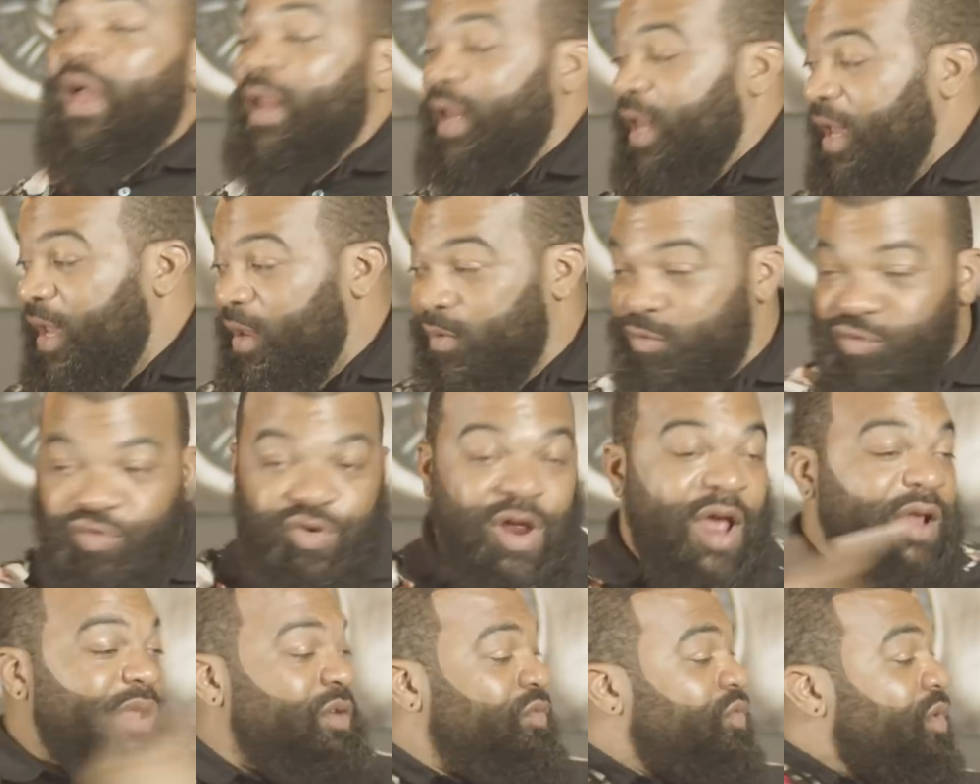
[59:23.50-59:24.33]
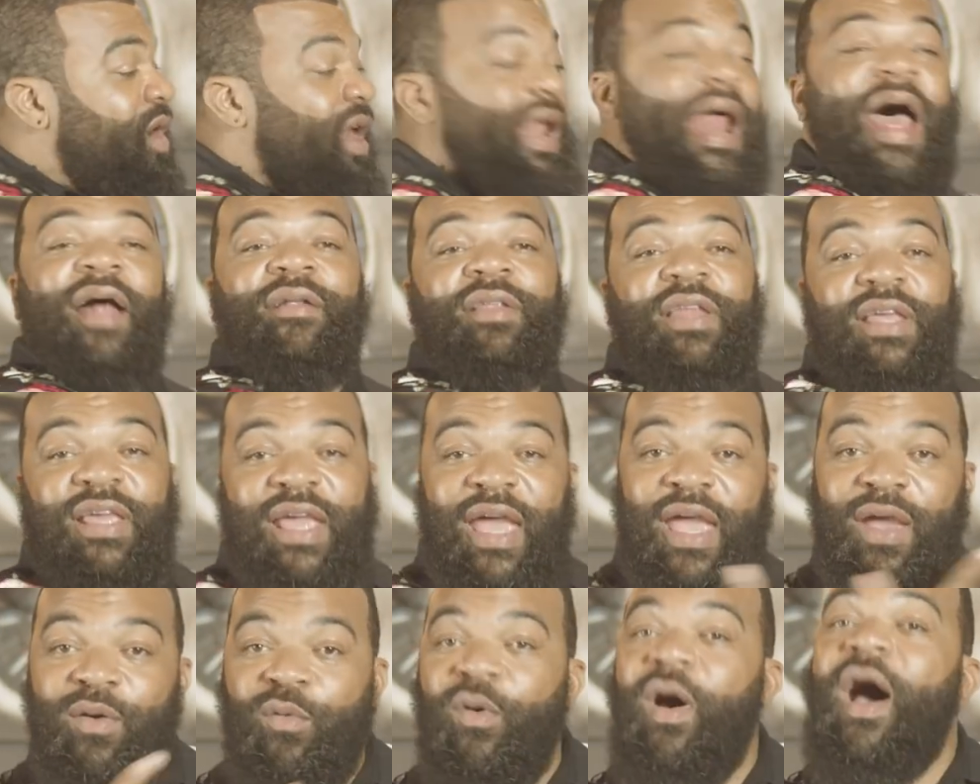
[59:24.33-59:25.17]
and then tried to run out the
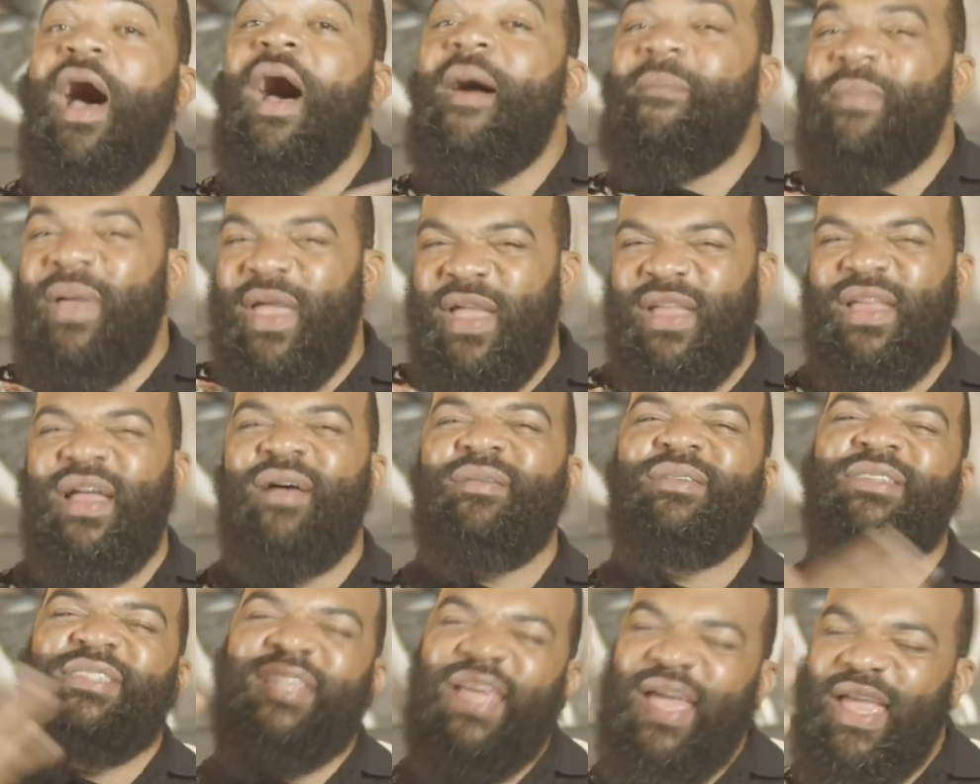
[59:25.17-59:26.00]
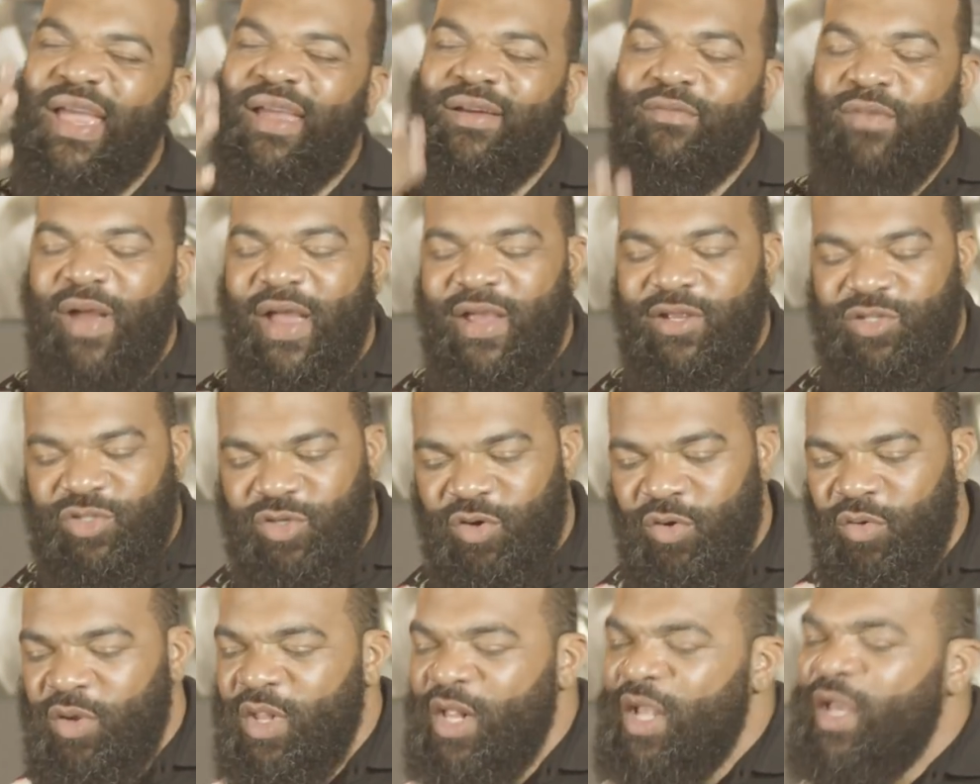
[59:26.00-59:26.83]
gate where I'm at. You know what I'm saying, right?
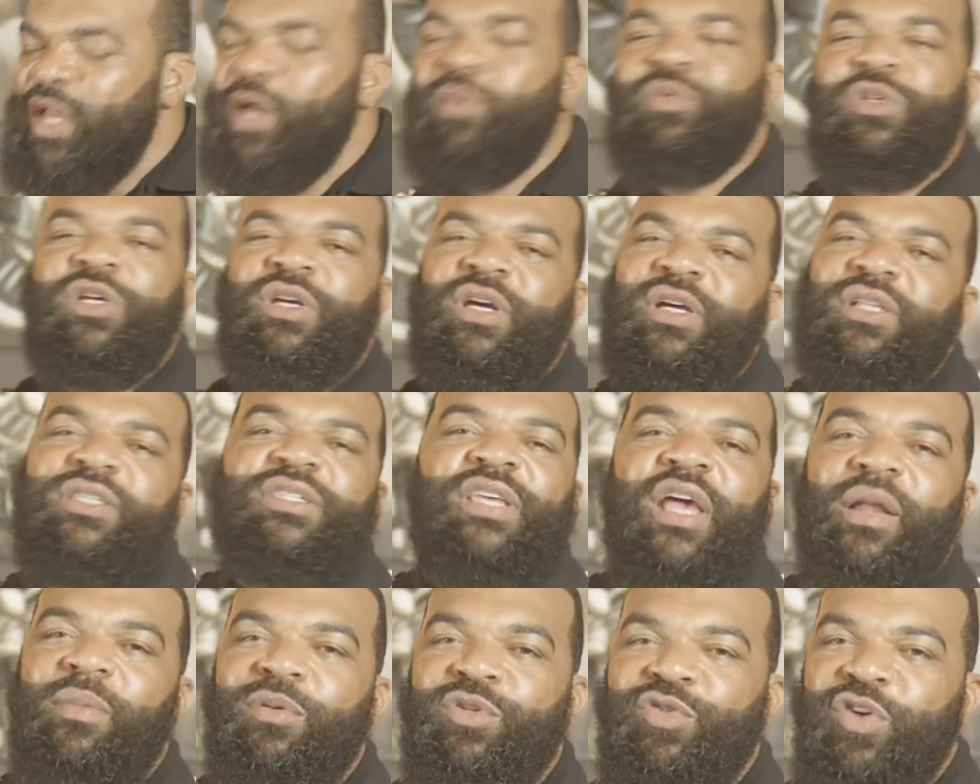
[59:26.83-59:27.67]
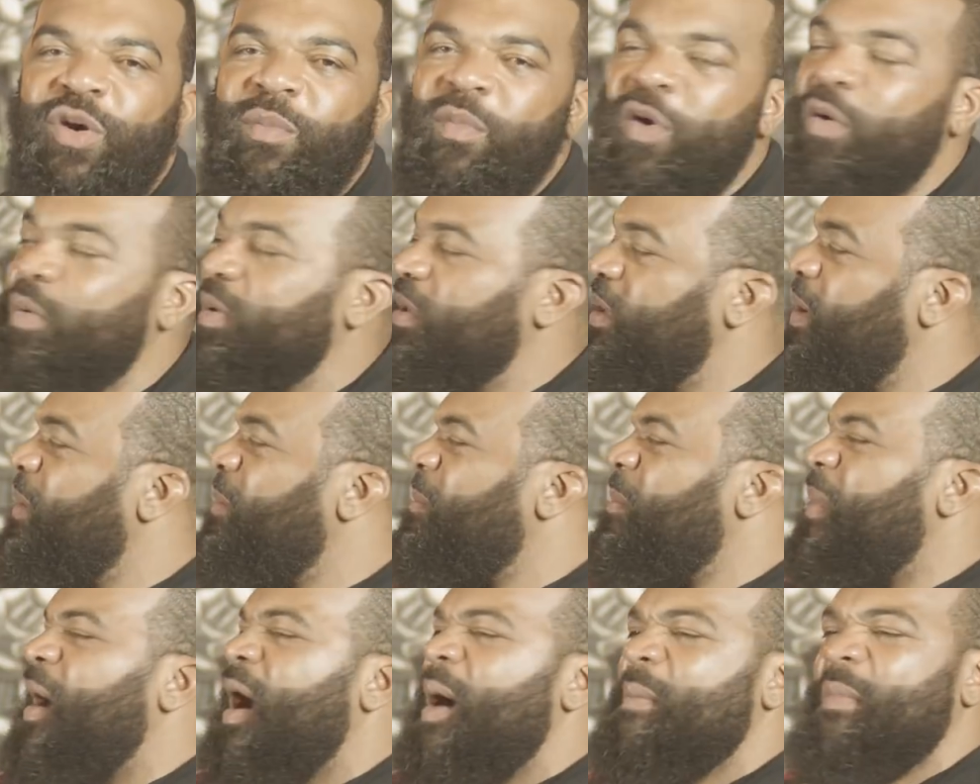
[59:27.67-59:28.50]
So it was a good celebratory moment. The
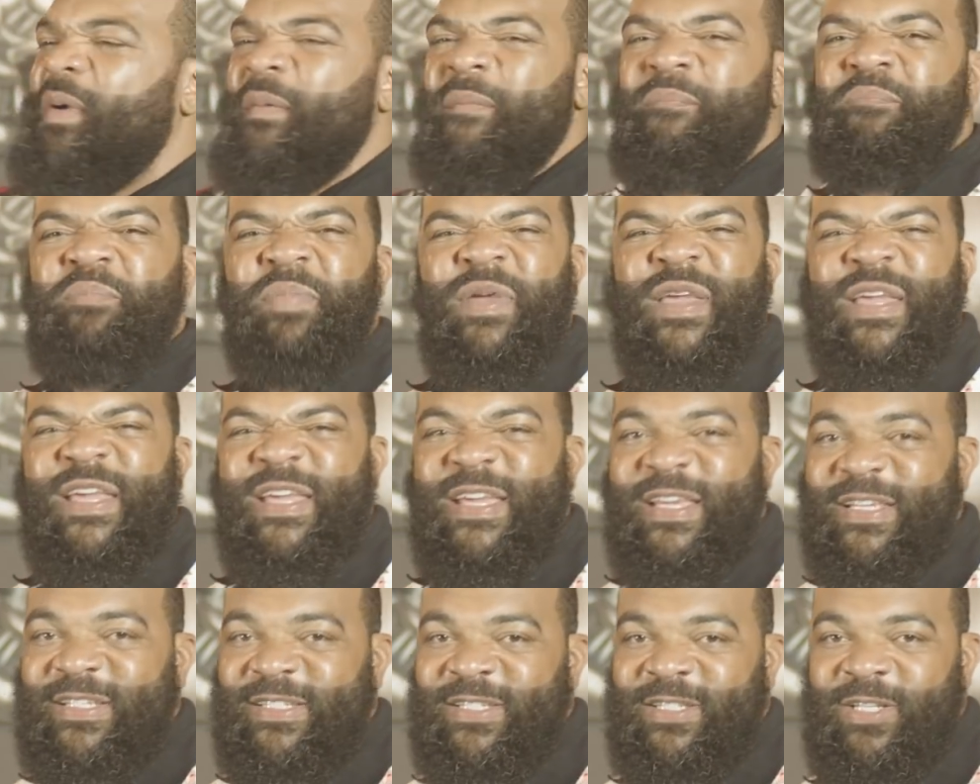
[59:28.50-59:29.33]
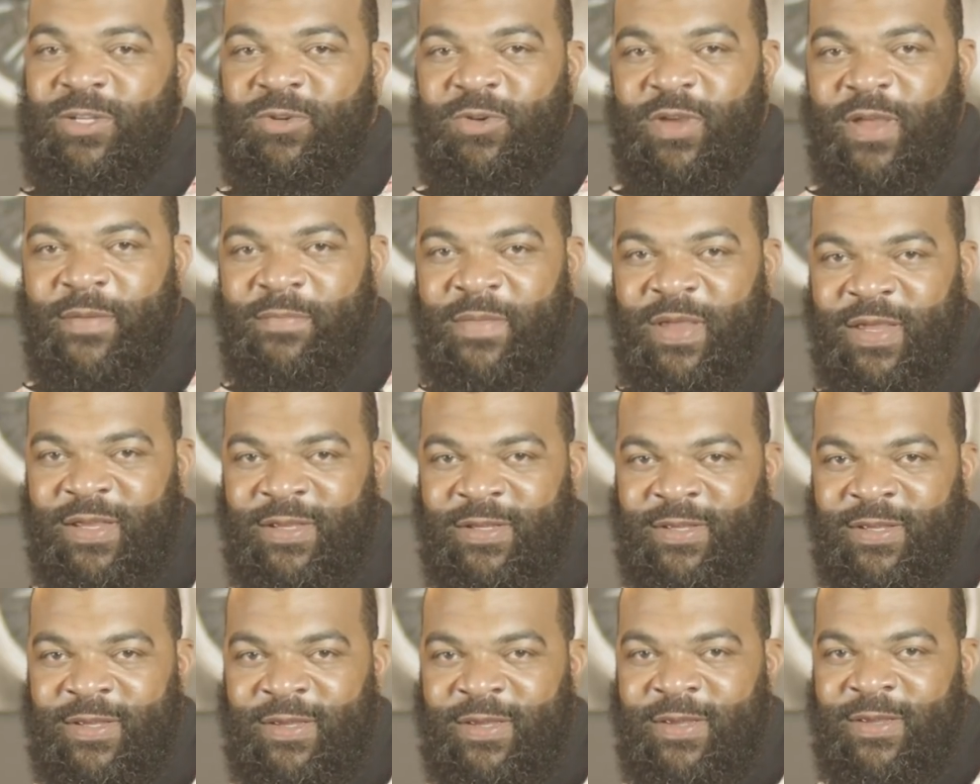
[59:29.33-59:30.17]
mama pissed, do you hear me?
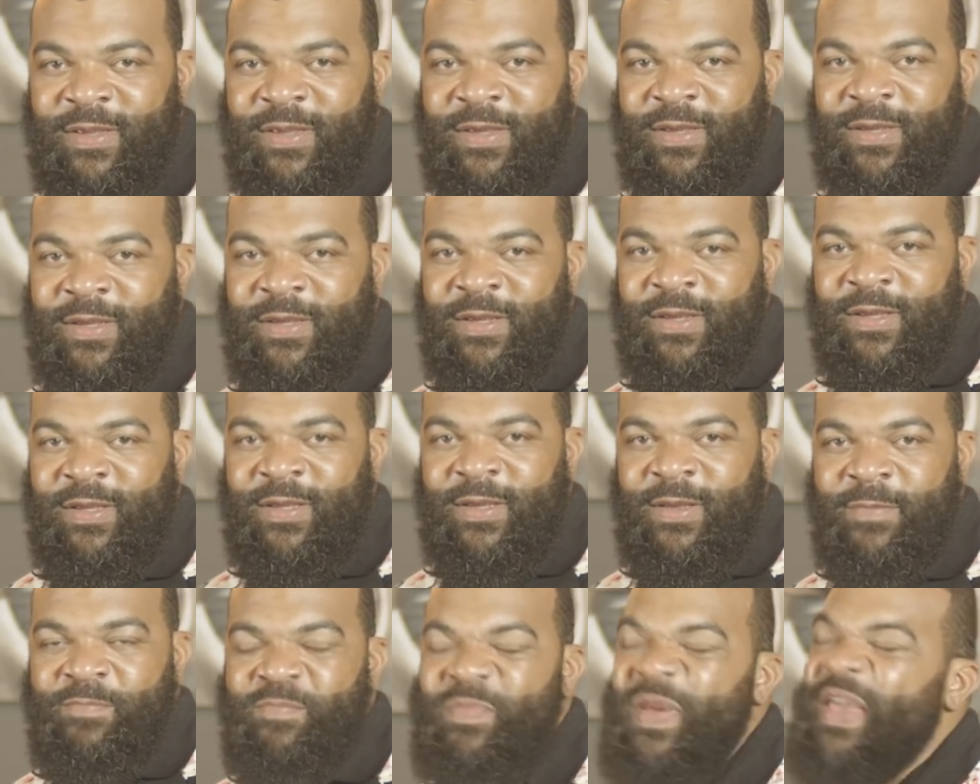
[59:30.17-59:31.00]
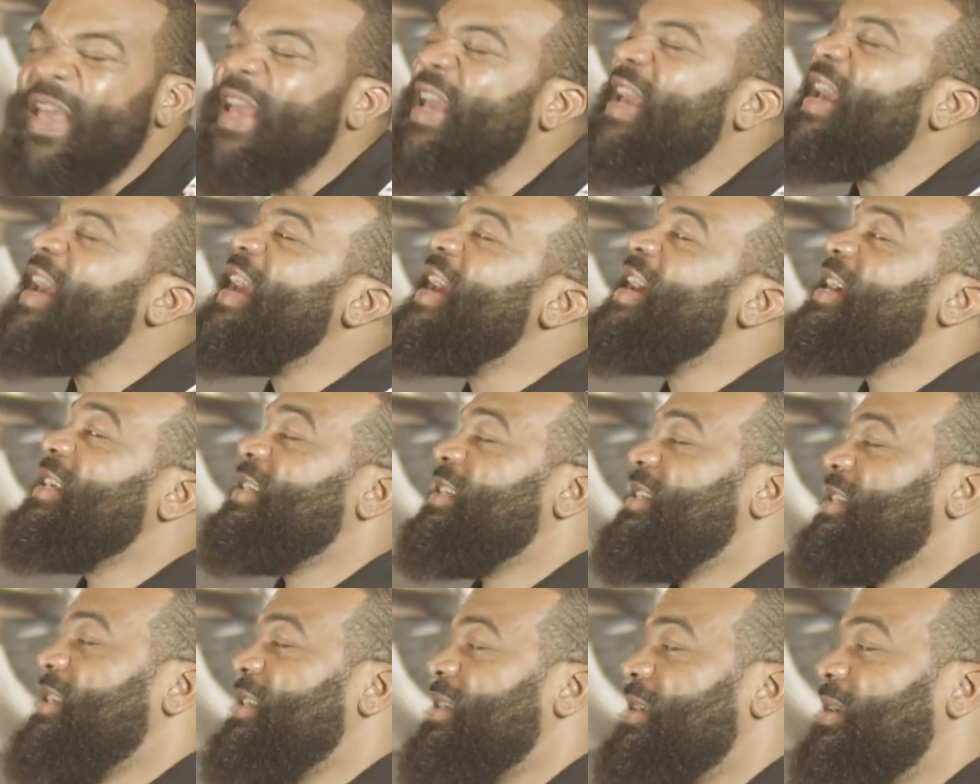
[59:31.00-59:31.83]

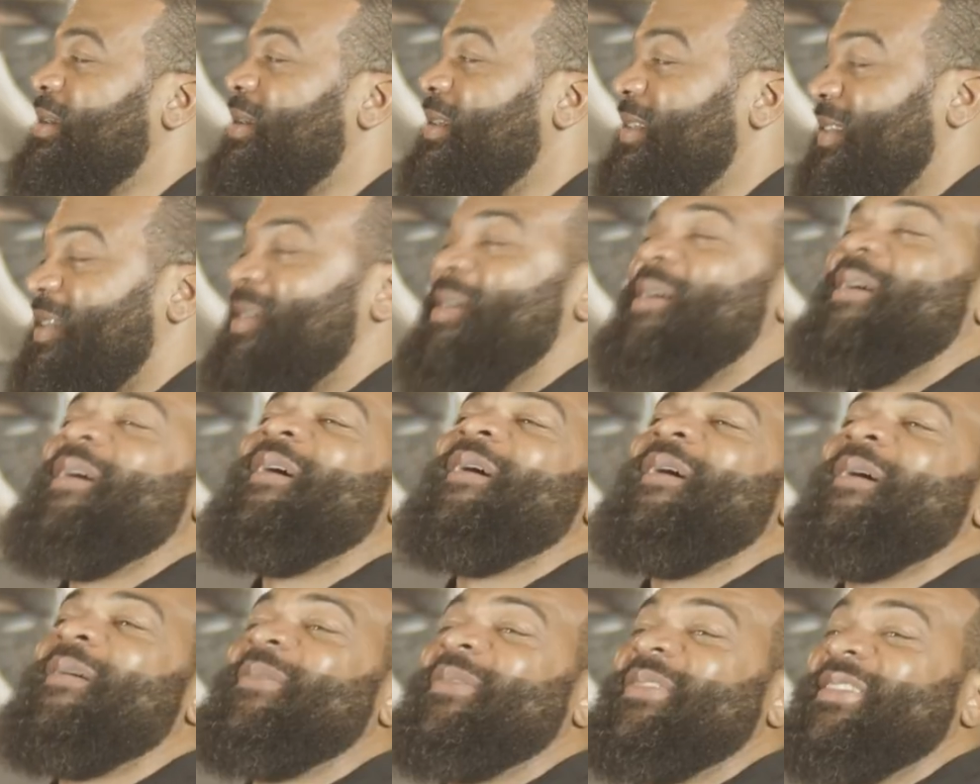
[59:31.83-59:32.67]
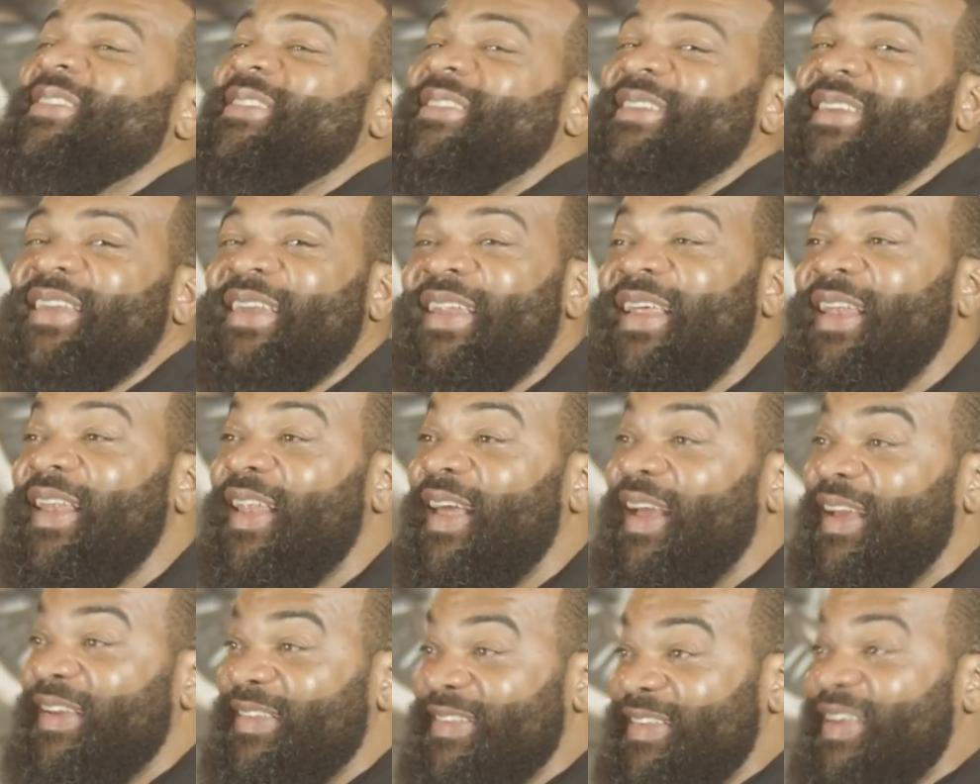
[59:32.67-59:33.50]
Pissed. I was sitting there
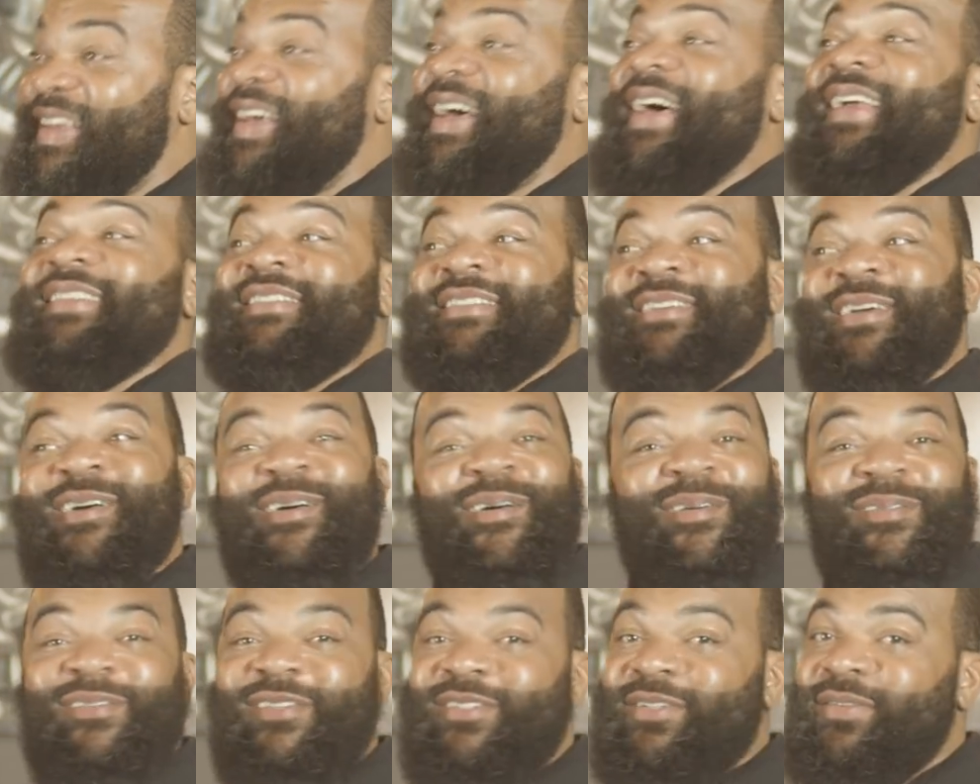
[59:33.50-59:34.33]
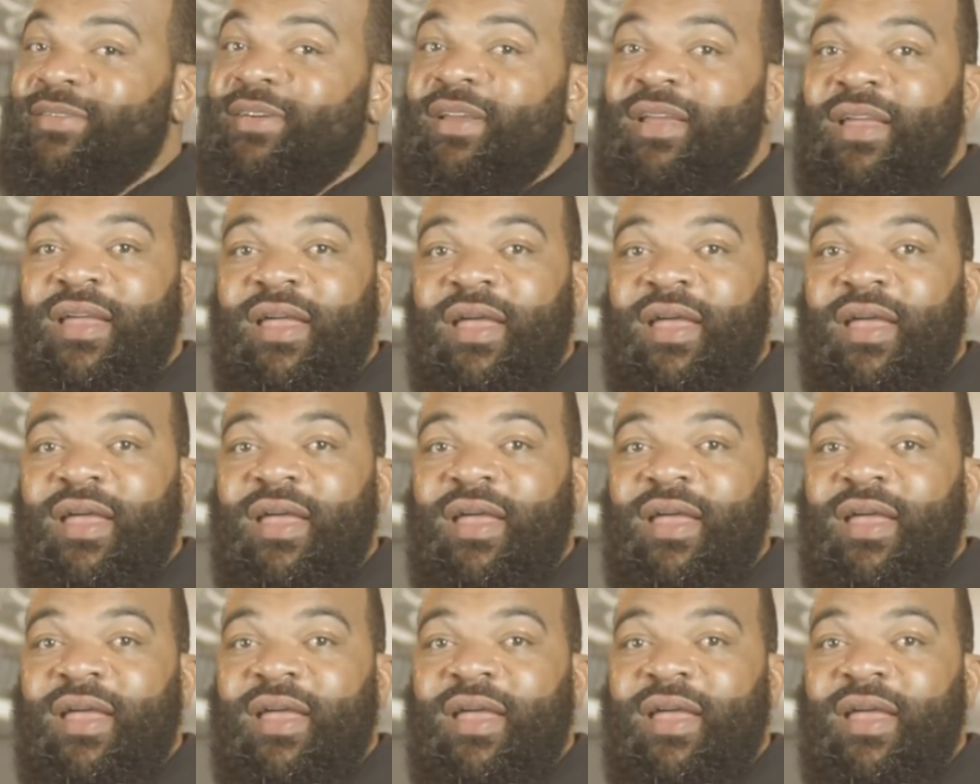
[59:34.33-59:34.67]
like, I told you.